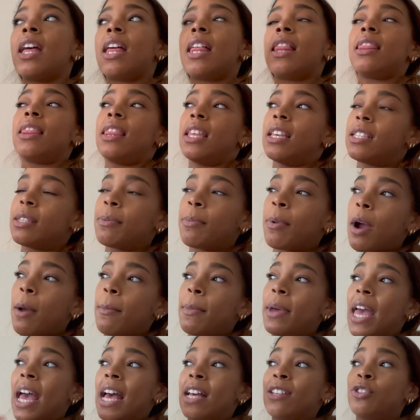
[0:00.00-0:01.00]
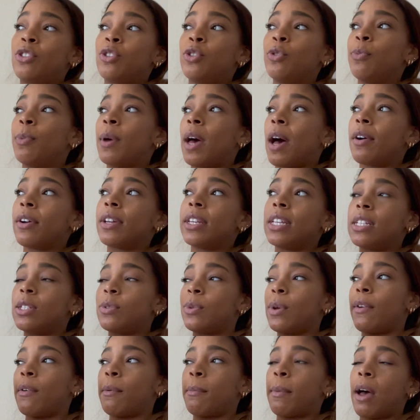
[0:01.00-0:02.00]
This apartment has 2 balconies.
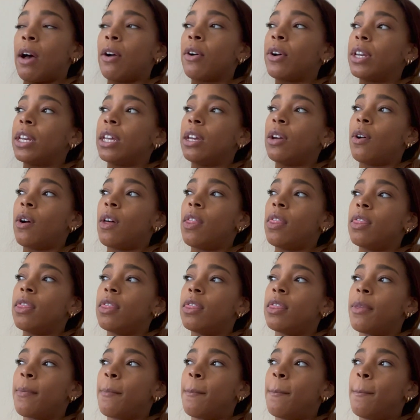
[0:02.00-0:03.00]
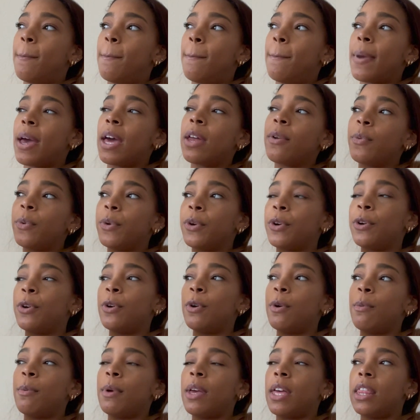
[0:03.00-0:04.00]
We have a balcony on the
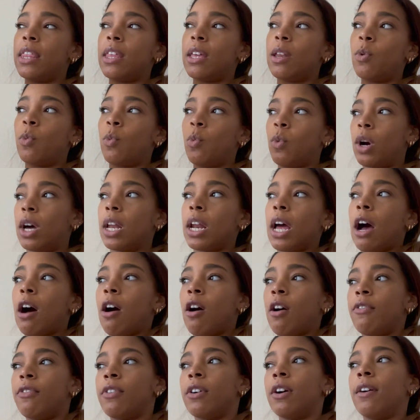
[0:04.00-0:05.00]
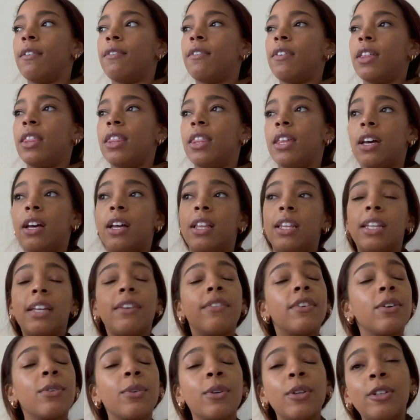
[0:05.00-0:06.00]
bedroom and then one off of the
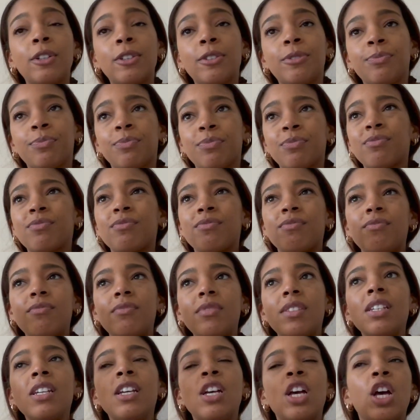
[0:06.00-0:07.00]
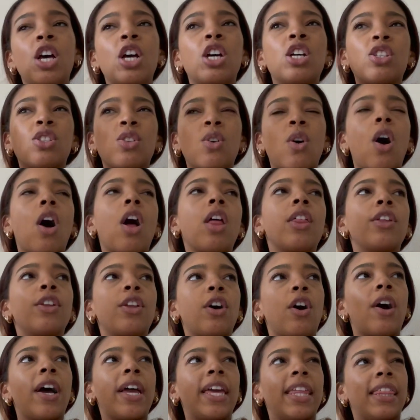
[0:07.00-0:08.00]
living room. So all in
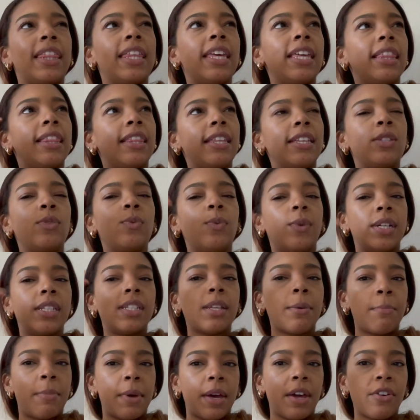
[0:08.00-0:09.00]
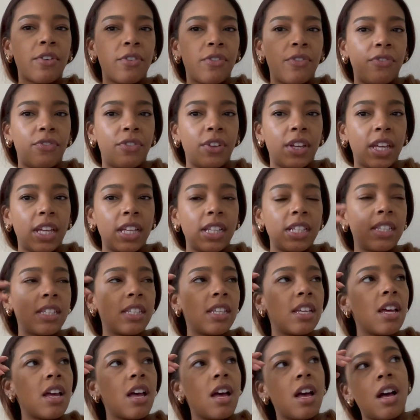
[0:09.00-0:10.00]
all, I think this was a better
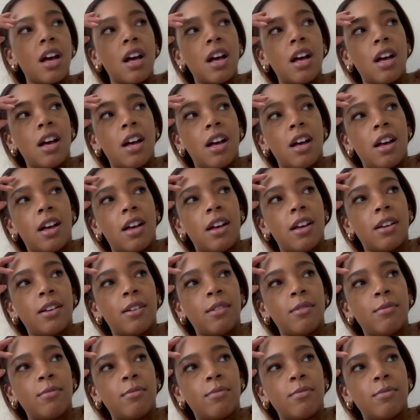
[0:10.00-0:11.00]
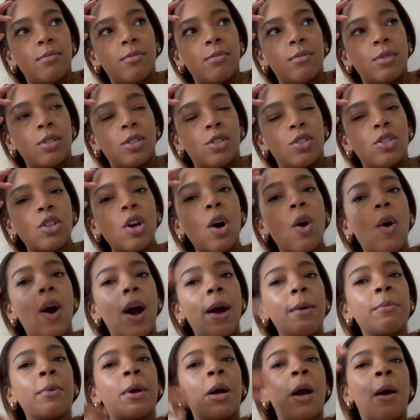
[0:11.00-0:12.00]
fit. So
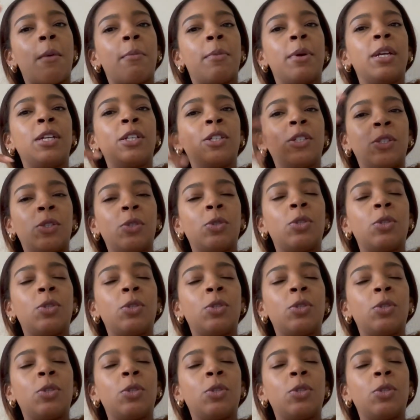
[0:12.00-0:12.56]
I'm coming to